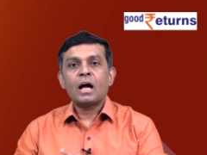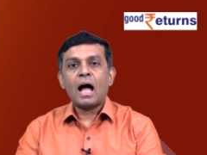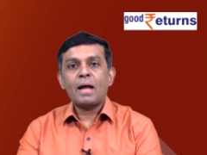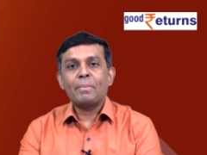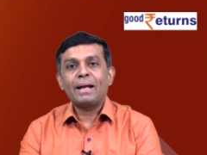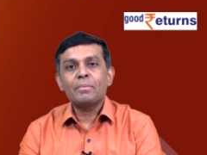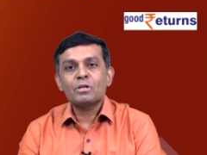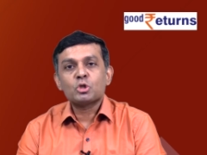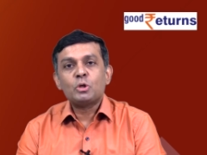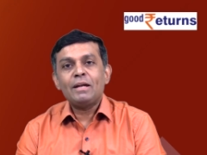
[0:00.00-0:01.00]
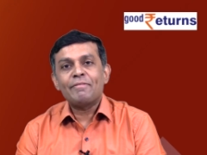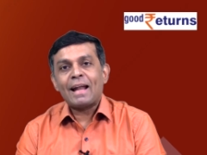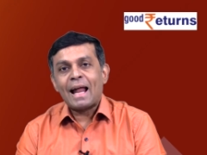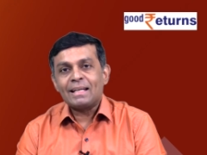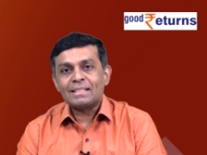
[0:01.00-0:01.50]
Hi, my name is Sunil
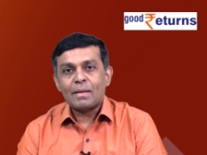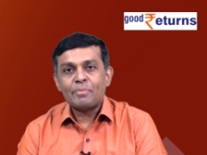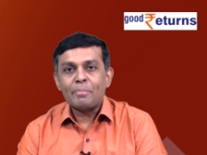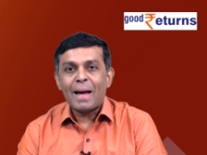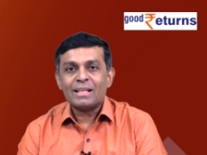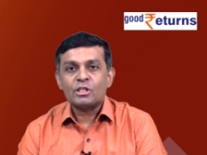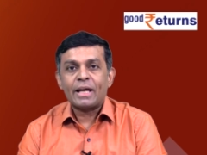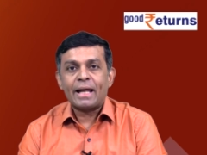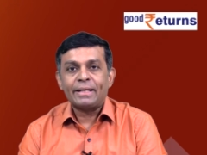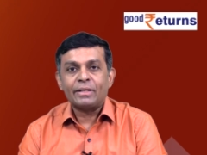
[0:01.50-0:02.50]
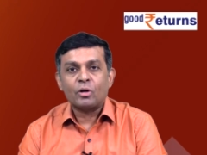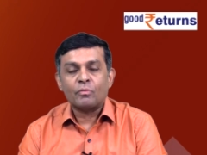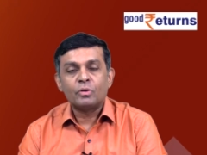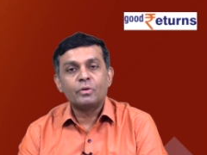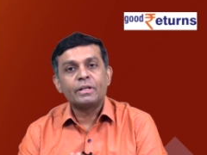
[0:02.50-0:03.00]
Fernandes. I'm the managing editor
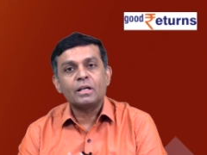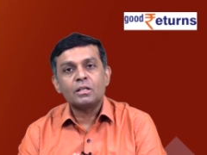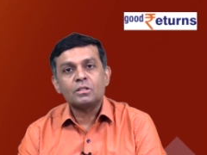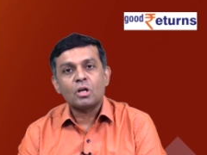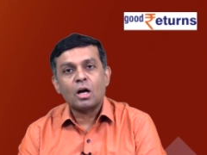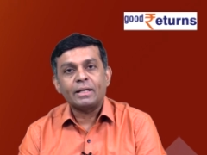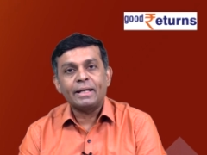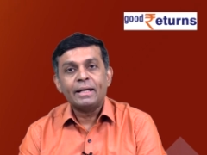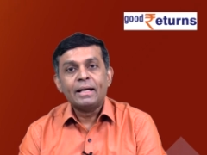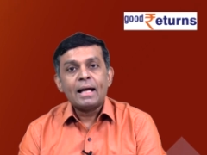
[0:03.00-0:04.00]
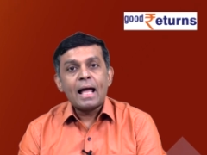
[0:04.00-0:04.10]
of goodreturns.in.